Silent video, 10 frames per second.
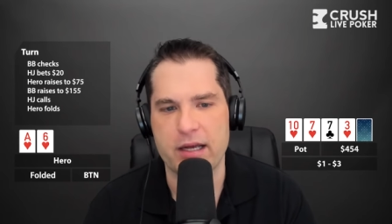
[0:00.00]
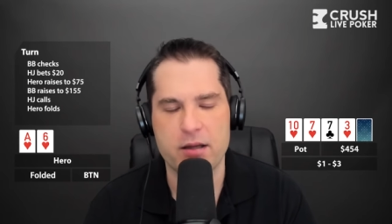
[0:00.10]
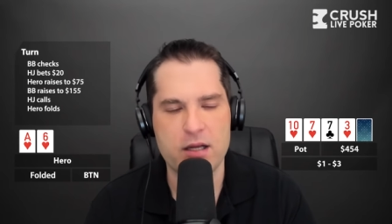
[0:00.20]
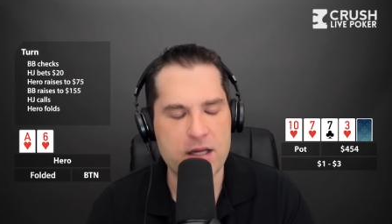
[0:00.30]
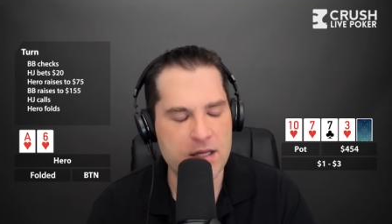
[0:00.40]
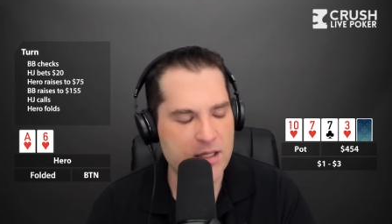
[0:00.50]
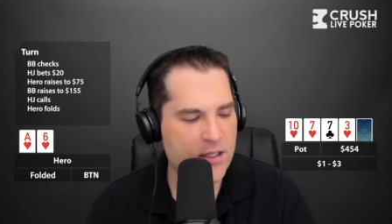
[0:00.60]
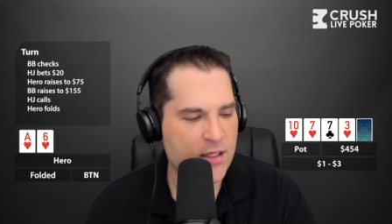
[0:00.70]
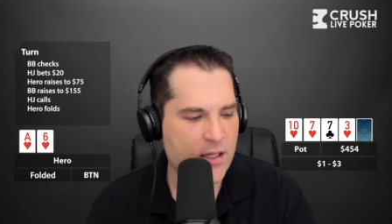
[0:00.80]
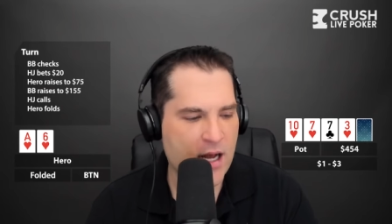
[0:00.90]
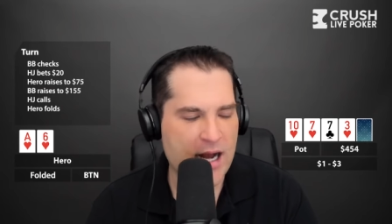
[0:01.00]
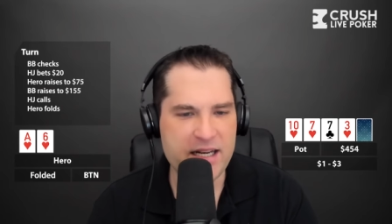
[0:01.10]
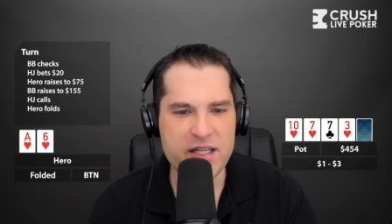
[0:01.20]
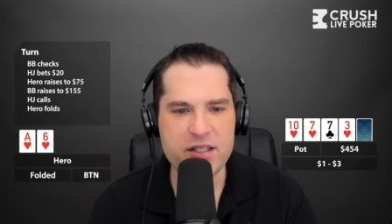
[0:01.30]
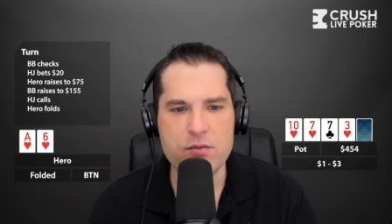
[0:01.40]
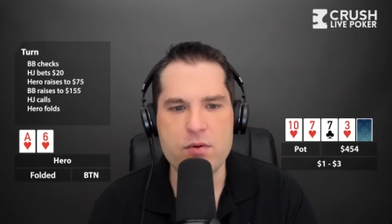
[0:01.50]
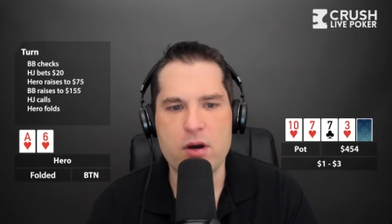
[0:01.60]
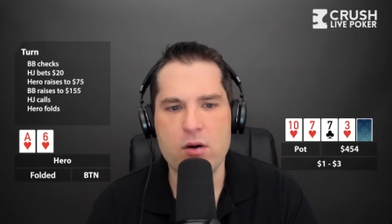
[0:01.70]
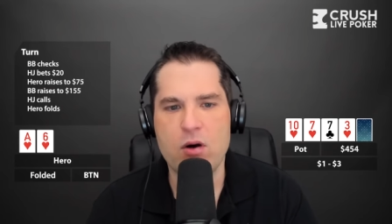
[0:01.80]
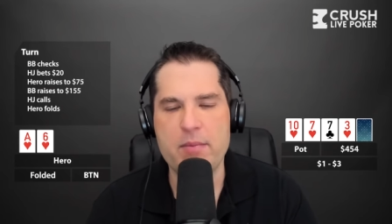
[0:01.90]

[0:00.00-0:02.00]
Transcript: like I just don't know.